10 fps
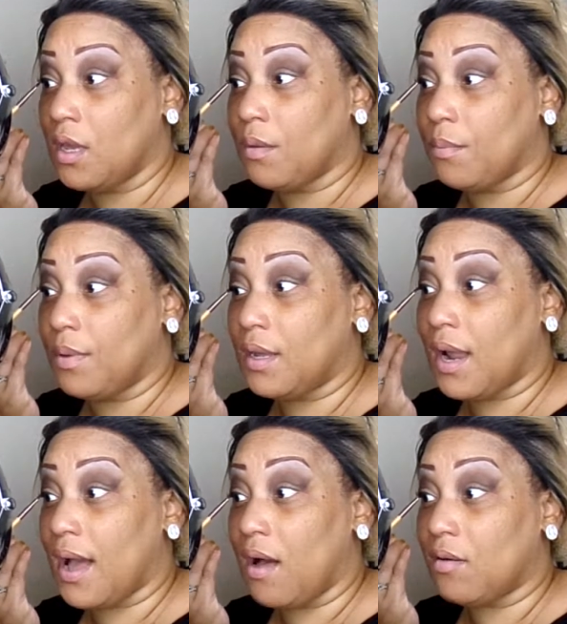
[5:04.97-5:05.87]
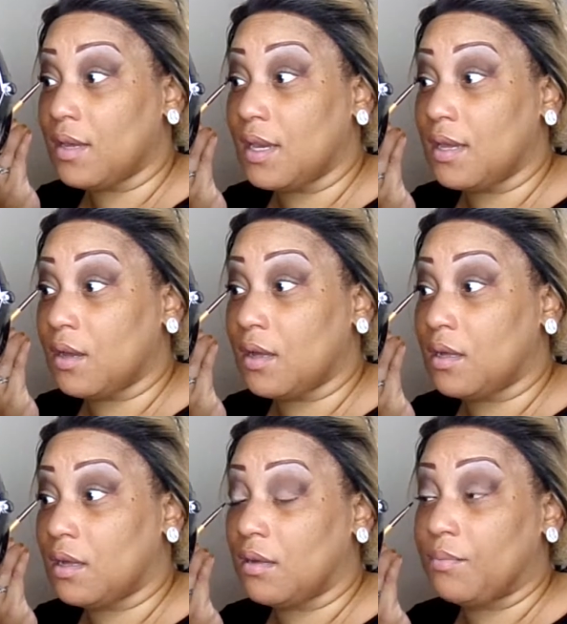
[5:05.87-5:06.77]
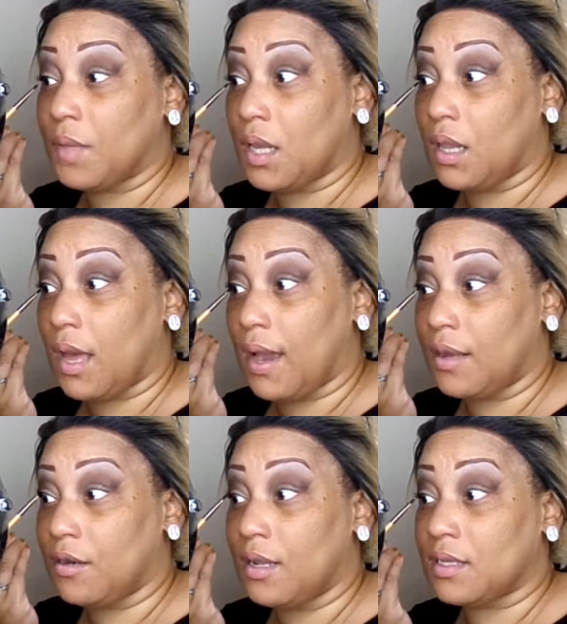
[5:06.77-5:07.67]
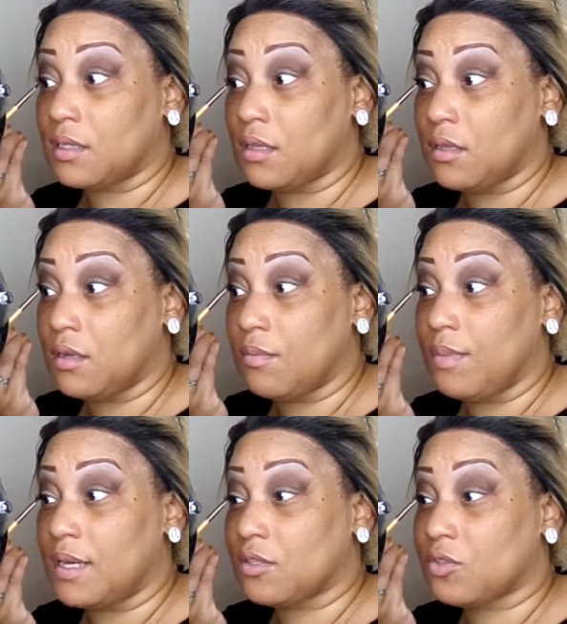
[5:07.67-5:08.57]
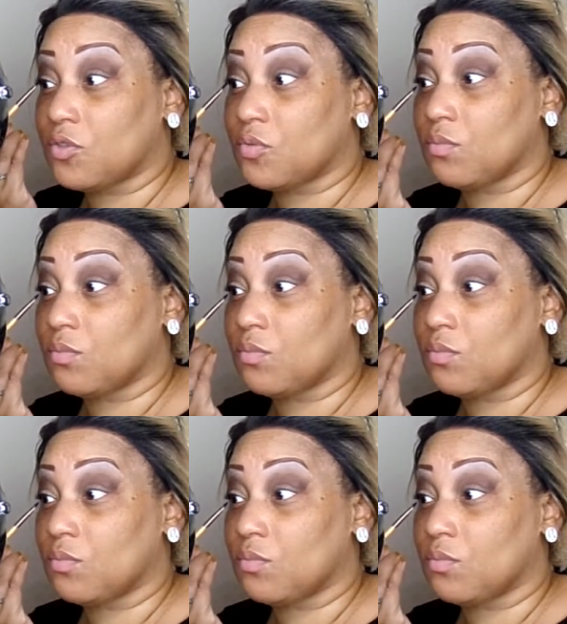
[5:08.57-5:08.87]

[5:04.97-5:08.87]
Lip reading: But I'll get a liner that's a little bit